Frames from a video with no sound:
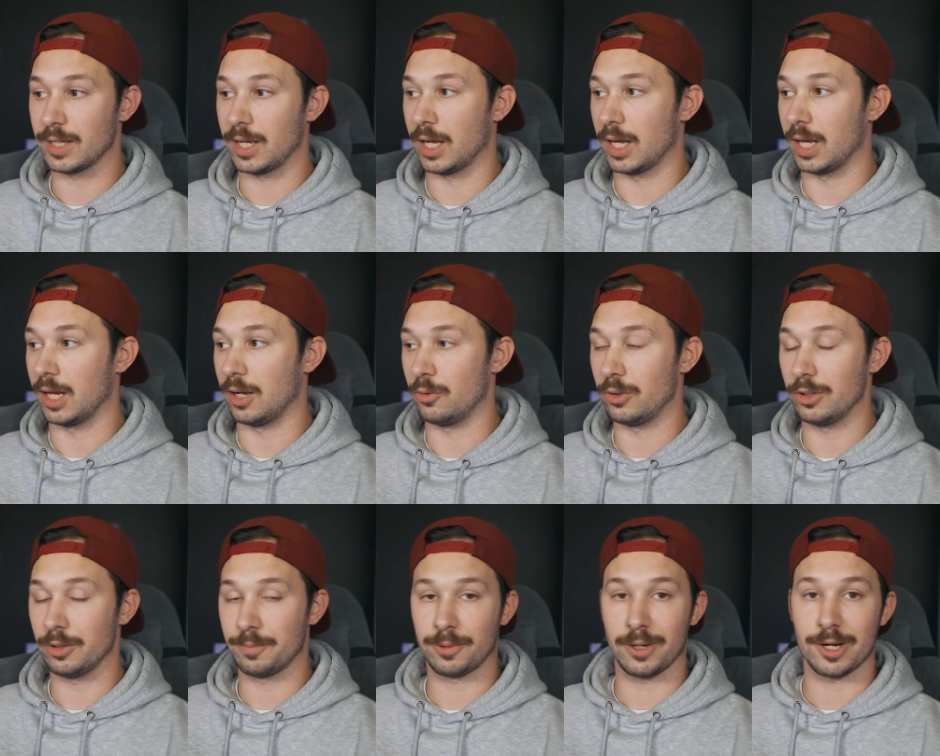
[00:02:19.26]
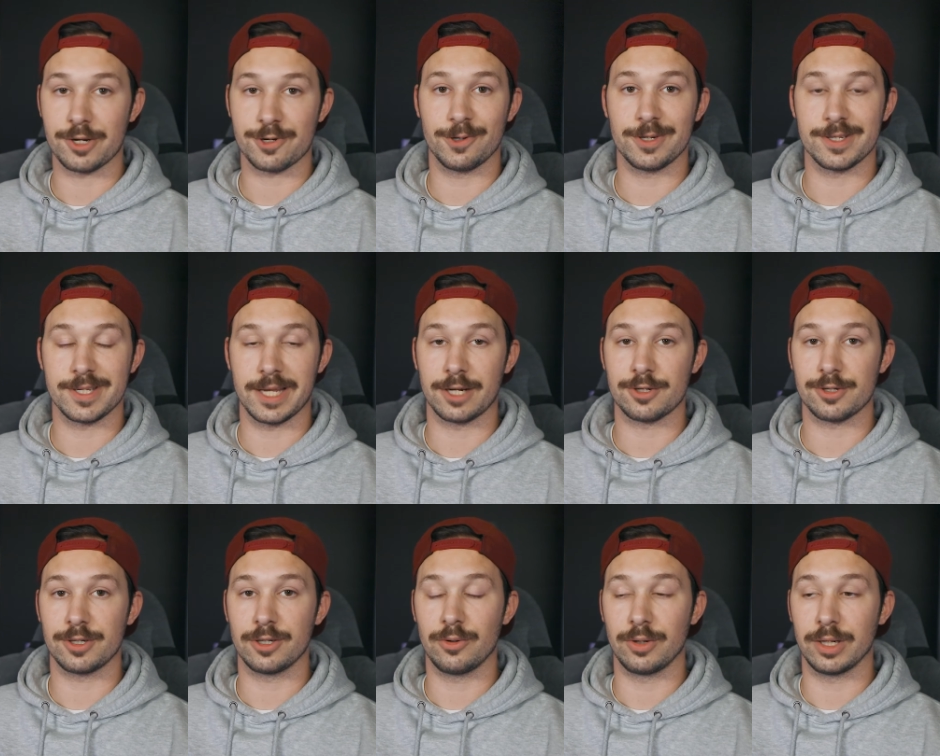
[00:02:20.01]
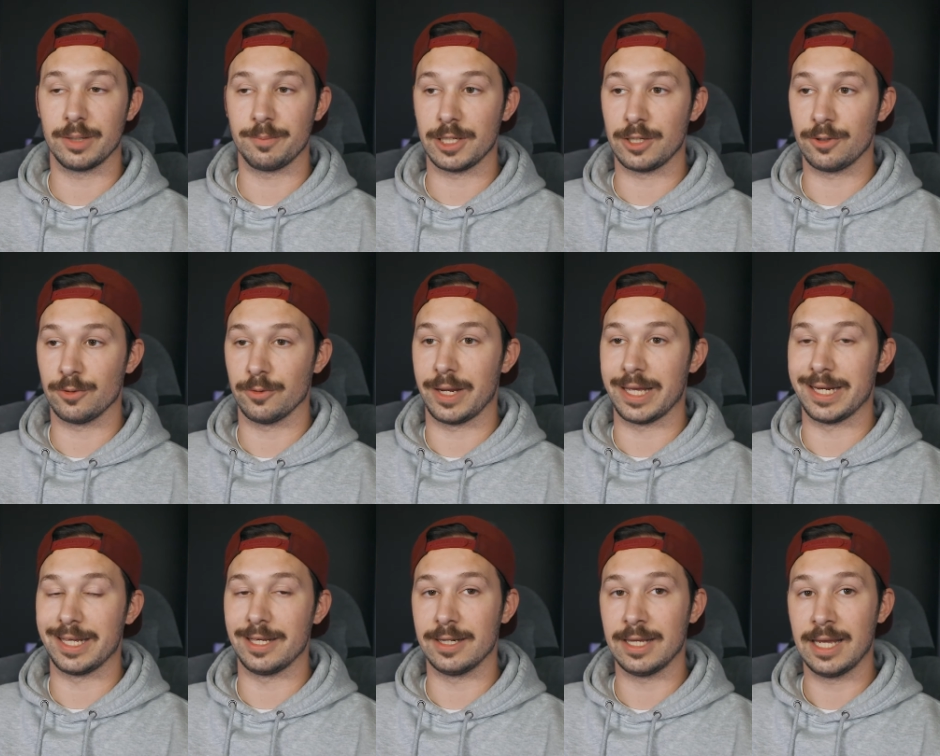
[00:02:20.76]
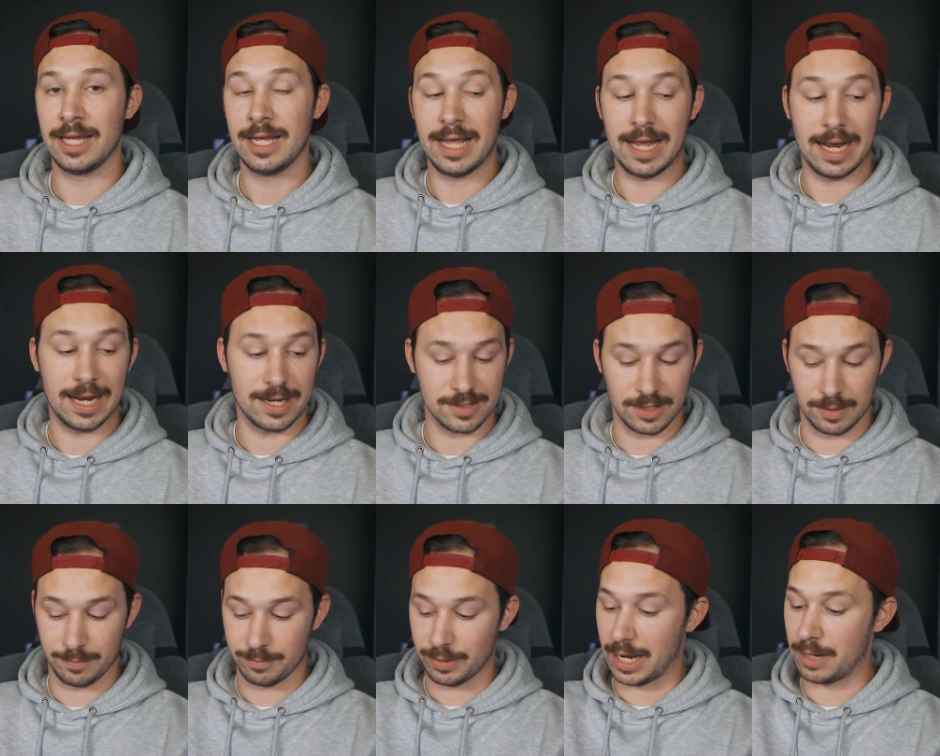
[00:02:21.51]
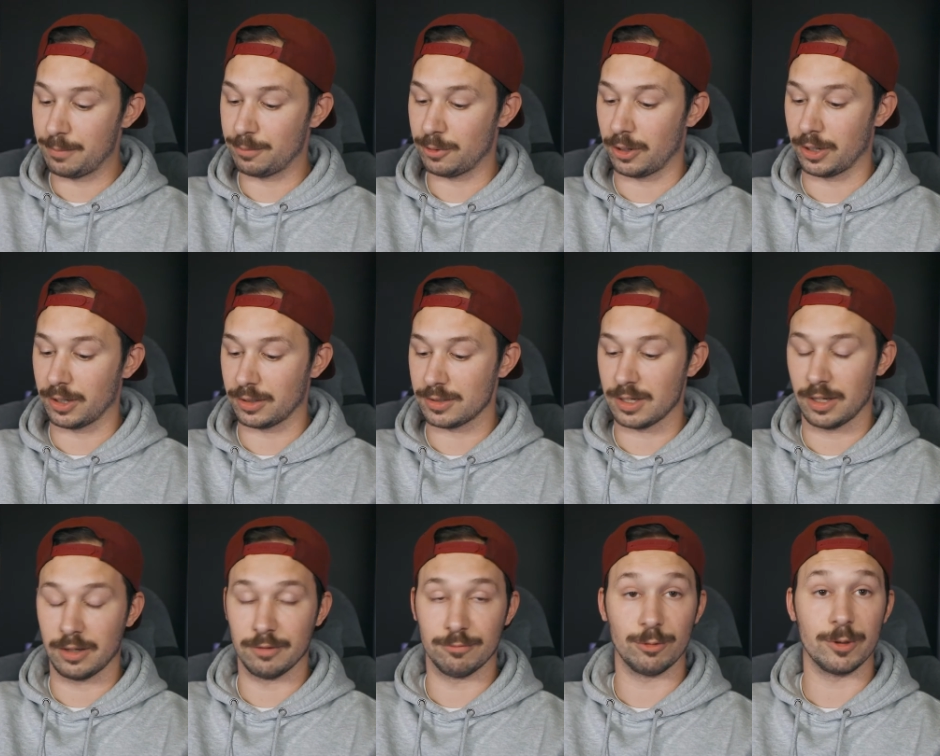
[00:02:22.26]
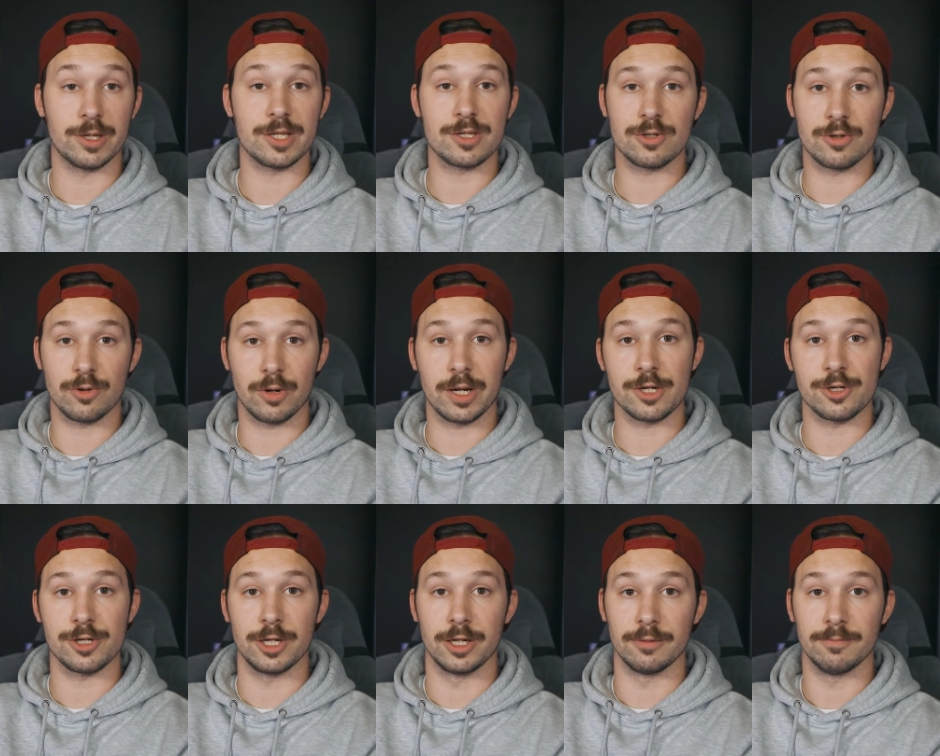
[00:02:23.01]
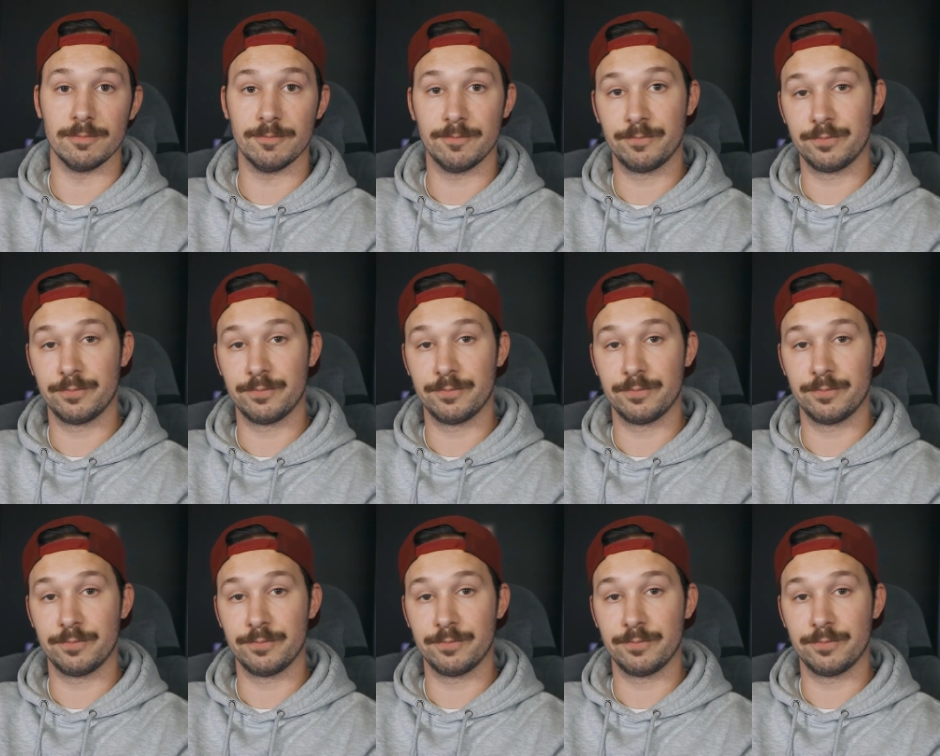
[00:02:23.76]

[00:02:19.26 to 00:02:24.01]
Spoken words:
Oil pressure is actually going to be created as a byproduct of restriction.